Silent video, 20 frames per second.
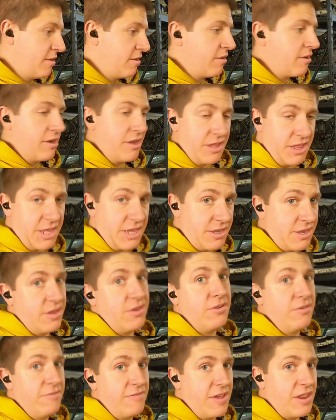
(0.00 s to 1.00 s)
You're going to see
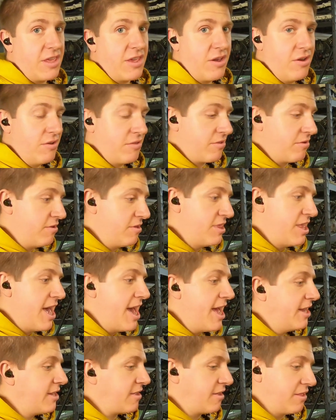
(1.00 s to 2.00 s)
two videos on
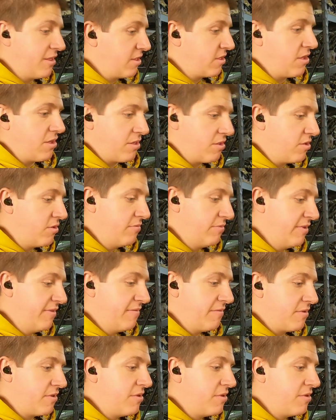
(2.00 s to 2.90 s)
that because it's just too, in,